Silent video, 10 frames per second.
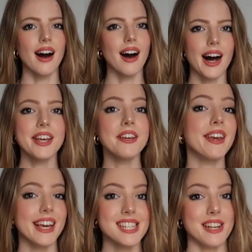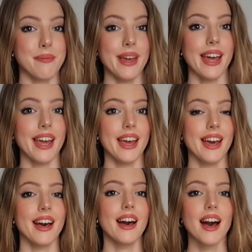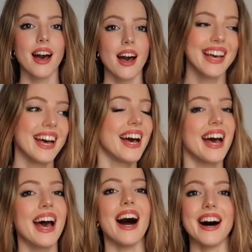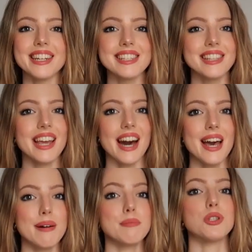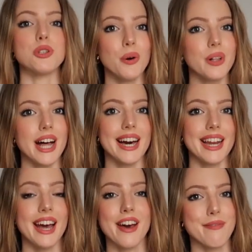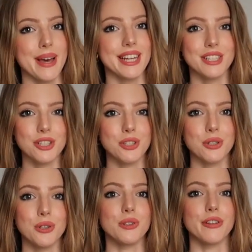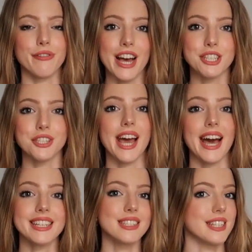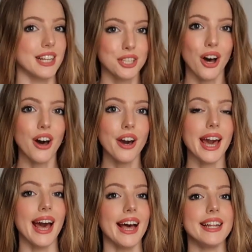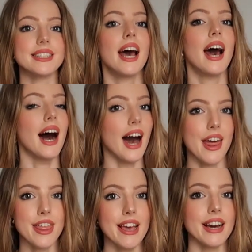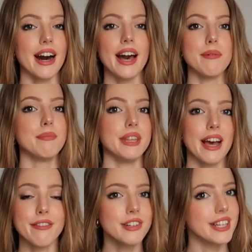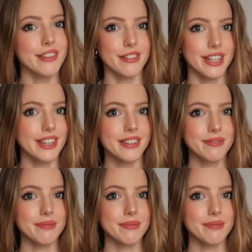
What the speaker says: Are you kidding me? Honestly, I am so glad I have made it to the Fashion Hacks TikTok, and I think I am never leaving.